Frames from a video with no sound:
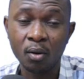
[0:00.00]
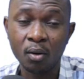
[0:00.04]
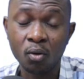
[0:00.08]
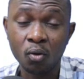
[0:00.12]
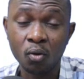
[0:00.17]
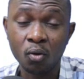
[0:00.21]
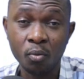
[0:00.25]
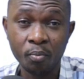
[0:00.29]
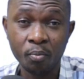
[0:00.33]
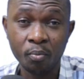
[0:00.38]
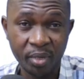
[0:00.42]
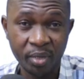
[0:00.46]

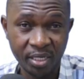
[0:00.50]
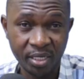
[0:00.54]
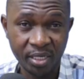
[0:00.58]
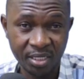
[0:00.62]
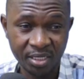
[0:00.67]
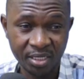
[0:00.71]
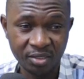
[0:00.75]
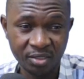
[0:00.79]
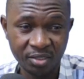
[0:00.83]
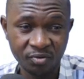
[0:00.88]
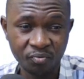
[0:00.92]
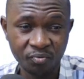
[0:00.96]

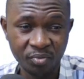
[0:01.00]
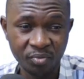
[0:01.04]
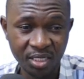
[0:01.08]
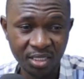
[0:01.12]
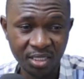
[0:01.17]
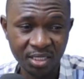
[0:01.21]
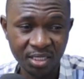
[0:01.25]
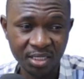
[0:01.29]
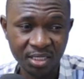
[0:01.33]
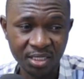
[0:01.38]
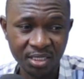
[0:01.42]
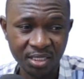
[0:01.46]
competitive
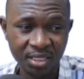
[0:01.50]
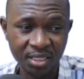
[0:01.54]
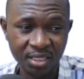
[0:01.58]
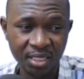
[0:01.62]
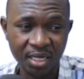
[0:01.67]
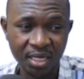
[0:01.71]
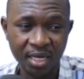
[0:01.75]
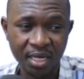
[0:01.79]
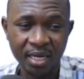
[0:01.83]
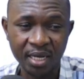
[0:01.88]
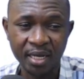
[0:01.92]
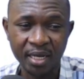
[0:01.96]
bids.
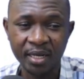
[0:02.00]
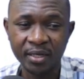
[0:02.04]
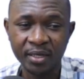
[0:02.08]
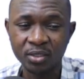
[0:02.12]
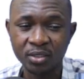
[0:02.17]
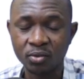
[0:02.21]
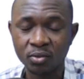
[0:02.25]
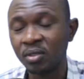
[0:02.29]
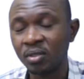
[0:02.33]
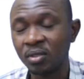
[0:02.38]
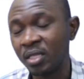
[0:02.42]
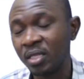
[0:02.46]

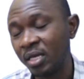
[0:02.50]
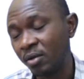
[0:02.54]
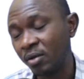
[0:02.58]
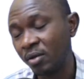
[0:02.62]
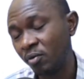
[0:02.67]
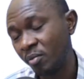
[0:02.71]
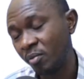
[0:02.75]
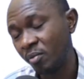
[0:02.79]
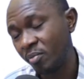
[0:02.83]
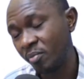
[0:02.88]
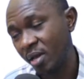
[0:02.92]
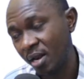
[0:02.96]
So they will
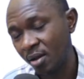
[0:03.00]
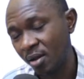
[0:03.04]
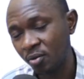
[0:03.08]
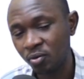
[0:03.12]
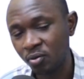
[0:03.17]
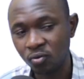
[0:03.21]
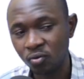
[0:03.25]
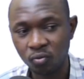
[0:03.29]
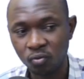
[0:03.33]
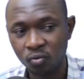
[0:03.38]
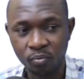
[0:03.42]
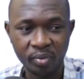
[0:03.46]
be allowed
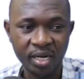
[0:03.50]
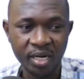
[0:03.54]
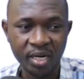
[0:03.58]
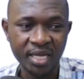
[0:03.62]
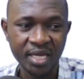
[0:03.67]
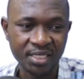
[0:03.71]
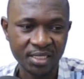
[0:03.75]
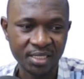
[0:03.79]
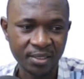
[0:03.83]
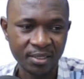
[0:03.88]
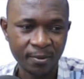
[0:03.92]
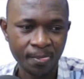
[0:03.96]
to
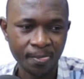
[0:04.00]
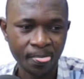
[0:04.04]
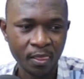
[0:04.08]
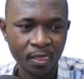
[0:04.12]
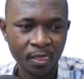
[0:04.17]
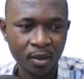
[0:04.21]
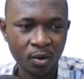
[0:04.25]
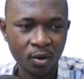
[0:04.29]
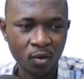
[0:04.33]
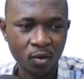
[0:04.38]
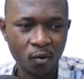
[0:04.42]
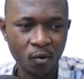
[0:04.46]
place
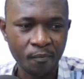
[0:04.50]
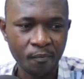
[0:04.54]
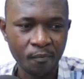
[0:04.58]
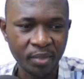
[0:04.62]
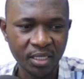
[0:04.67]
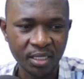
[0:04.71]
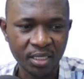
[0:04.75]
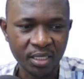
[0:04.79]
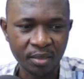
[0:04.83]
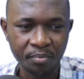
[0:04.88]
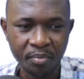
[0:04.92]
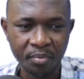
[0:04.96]

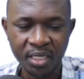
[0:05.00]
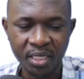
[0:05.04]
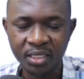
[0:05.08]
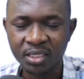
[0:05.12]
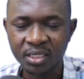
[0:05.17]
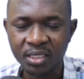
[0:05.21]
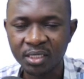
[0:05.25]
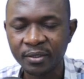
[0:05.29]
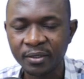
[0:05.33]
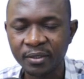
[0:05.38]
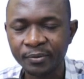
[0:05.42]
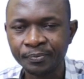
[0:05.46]
competing
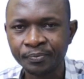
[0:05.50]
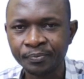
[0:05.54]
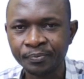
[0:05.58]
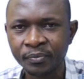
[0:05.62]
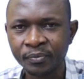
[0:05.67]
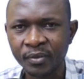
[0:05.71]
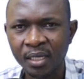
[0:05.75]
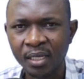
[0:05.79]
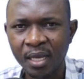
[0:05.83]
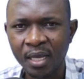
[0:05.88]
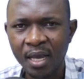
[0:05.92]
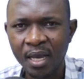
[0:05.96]
bids.
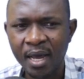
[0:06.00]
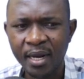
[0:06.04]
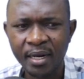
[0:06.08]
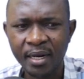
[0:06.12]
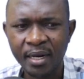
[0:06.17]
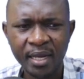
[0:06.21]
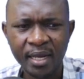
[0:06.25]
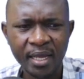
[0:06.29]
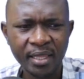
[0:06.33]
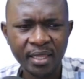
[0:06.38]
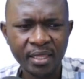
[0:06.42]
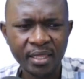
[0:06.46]
And
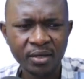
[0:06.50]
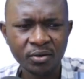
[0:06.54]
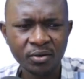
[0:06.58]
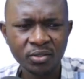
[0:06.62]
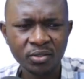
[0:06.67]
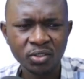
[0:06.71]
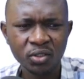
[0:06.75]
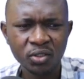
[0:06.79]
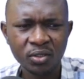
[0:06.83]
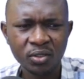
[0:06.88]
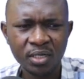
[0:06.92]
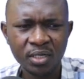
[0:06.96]
the
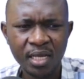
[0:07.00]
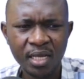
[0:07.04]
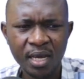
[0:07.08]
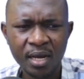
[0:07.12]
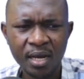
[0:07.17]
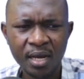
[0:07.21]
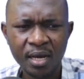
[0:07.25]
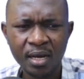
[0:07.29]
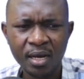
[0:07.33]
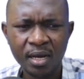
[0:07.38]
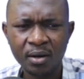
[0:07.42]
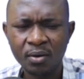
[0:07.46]

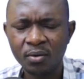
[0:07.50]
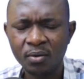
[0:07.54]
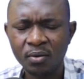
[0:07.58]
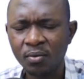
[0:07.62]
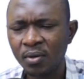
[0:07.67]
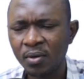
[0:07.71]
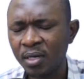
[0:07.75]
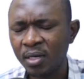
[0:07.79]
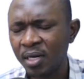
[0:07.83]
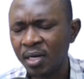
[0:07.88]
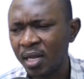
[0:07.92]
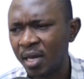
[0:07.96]
auctioneer
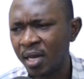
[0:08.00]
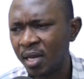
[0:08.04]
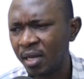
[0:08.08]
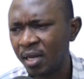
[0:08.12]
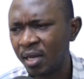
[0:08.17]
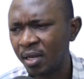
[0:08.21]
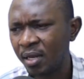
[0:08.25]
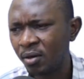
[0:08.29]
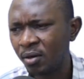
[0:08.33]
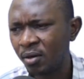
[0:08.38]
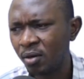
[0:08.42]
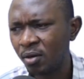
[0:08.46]
will
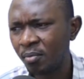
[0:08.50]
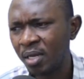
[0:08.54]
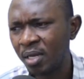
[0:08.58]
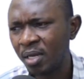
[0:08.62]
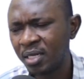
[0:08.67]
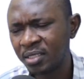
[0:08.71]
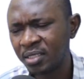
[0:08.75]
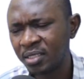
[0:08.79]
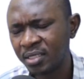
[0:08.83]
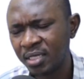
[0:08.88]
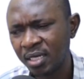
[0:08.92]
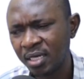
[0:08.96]
normally
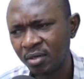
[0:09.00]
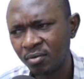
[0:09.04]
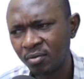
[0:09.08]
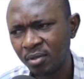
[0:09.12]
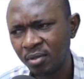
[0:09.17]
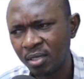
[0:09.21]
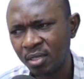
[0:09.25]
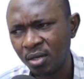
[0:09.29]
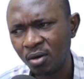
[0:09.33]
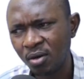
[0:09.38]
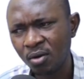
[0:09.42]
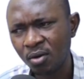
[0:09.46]
start with
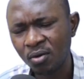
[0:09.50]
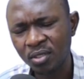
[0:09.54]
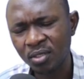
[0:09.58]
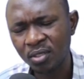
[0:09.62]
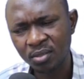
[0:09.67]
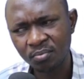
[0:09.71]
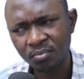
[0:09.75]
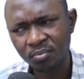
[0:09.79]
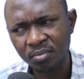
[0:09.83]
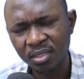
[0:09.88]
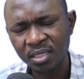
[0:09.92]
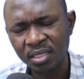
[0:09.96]
the
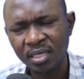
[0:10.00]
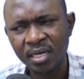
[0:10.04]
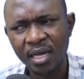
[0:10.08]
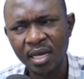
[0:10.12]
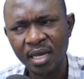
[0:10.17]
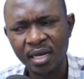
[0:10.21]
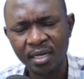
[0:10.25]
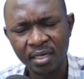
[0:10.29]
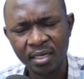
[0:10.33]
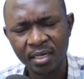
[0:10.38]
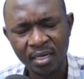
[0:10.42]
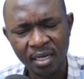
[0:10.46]
lowest bid
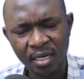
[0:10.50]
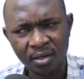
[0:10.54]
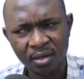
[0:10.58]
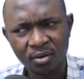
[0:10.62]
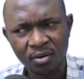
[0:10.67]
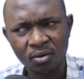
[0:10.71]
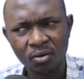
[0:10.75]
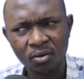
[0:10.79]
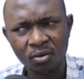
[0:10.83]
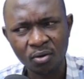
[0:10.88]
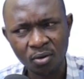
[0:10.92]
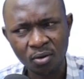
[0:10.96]
and
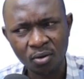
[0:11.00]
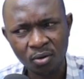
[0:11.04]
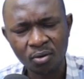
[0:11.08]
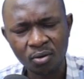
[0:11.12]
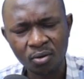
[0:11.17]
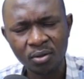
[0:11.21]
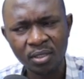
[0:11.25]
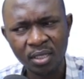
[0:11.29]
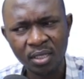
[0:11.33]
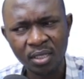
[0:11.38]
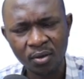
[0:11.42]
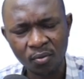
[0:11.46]
go all
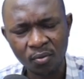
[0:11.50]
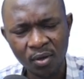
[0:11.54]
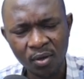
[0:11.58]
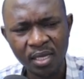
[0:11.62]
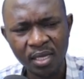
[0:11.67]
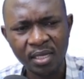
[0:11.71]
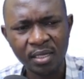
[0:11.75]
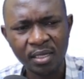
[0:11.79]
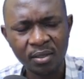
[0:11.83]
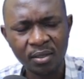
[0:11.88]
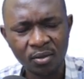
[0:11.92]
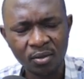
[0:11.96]
the
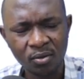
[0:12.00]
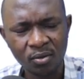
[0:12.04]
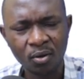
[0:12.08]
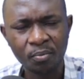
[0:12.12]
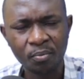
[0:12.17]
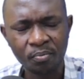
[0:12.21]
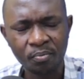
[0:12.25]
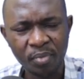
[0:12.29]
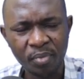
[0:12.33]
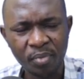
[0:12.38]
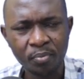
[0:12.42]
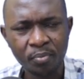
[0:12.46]
way.
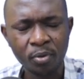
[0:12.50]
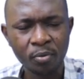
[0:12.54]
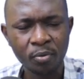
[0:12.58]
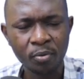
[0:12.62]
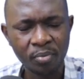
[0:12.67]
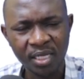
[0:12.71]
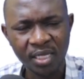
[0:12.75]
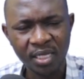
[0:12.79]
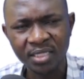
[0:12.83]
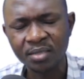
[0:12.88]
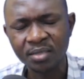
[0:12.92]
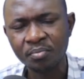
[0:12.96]
People
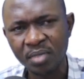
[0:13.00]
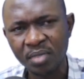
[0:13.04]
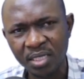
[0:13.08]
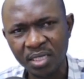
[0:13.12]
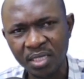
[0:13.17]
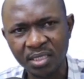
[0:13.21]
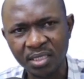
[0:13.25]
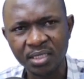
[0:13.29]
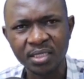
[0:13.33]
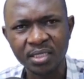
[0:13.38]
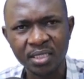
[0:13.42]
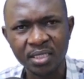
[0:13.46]
place
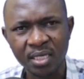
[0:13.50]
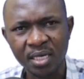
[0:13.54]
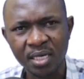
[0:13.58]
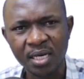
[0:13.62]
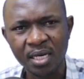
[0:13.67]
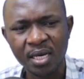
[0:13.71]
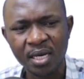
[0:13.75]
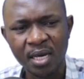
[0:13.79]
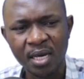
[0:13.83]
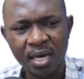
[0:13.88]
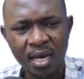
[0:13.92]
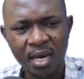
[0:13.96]
bids.
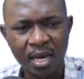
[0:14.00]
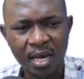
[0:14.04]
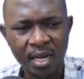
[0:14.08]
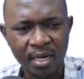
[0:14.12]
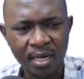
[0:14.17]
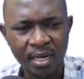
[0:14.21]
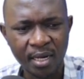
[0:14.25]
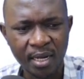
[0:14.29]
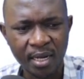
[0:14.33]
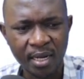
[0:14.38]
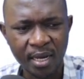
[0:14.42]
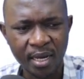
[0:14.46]

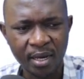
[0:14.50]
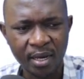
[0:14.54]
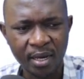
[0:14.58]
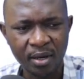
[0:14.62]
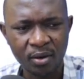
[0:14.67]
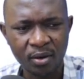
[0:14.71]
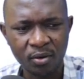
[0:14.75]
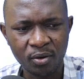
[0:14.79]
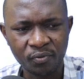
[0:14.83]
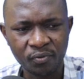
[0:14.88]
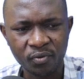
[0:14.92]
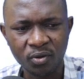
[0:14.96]
And
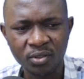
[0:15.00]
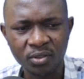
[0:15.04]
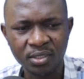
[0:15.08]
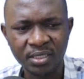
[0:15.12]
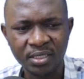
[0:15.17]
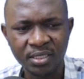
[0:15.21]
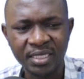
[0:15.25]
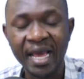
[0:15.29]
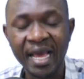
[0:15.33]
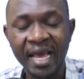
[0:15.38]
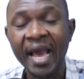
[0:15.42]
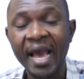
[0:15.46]
of course,
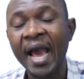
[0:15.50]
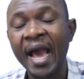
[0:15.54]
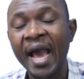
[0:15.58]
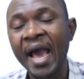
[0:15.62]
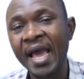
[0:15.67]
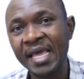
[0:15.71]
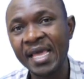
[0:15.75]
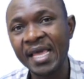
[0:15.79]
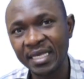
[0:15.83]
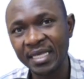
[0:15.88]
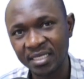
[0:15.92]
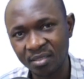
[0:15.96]
the
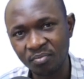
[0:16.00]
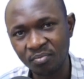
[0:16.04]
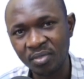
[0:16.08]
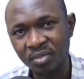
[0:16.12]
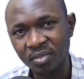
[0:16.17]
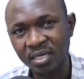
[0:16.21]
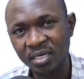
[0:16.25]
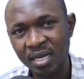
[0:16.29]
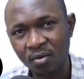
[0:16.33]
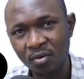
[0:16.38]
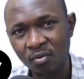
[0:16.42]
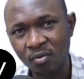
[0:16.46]
highest
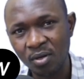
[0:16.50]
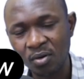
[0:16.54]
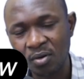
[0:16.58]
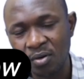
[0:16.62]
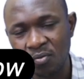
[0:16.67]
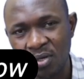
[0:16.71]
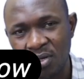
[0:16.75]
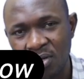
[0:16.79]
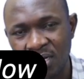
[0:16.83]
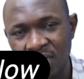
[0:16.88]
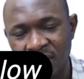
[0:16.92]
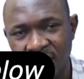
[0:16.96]
bidder will
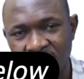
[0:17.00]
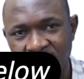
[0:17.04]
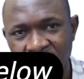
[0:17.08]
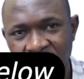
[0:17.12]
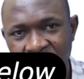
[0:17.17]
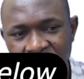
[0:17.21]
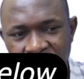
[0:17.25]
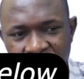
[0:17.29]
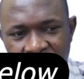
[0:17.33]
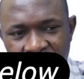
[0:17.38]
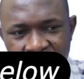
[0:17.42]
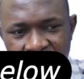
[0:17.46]
win the
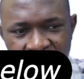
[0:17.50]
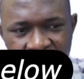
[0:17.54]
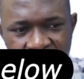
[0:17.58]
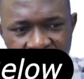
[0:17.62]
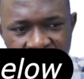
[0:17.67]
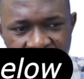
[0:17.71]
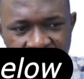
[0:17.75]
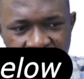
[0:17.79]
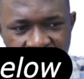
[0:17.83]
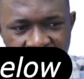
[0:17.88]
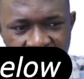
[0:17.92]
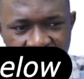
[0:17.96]

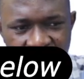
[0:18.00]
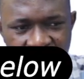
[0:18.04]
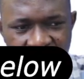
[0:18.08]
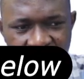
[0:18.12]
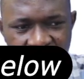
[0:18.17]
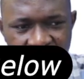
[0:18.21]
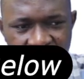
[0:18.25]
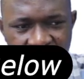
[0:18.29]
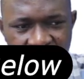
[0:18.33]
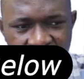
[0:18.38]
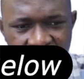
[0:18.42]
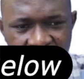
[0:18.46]

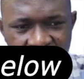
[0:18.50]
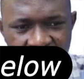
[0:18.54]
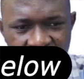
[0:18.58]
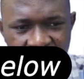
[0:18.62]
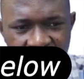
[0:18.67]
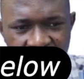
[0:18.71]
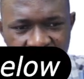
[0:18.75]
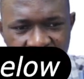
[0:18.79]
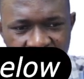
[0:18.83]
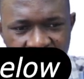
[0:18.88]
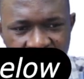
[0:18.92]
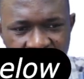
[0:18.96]

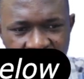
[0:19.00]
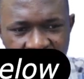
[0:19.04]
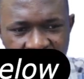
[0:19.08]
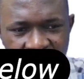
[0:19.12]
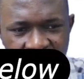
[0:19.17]
bidder.